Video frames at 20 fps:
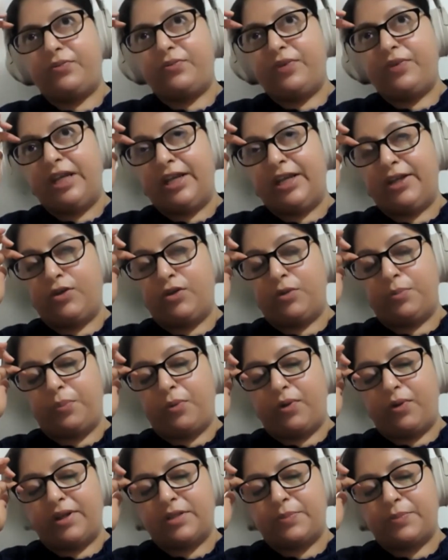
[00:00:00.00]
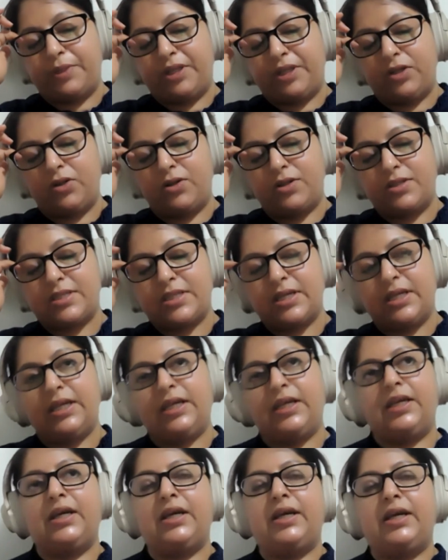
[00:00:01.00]
really good point, because
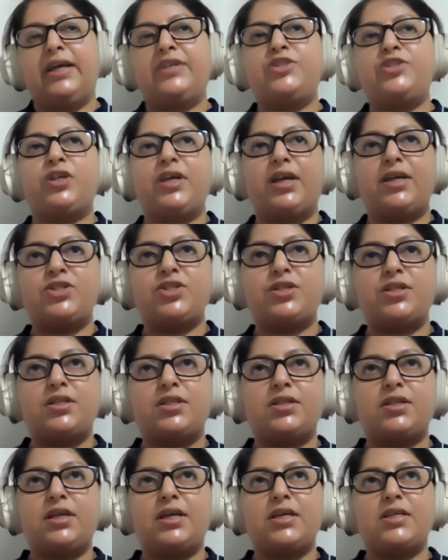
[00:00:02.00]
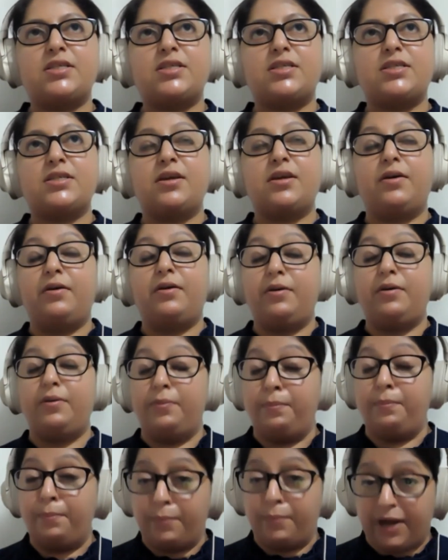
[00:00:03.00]
education is
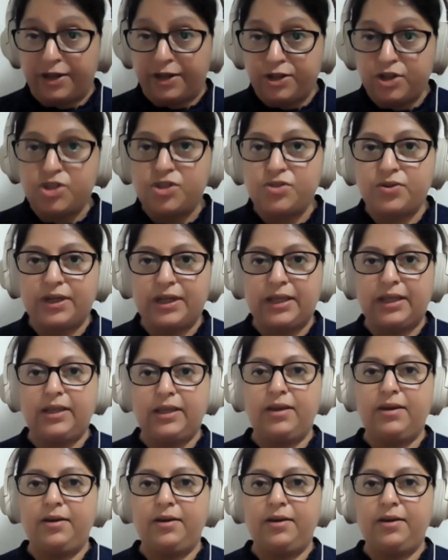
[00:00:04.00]
mandatory,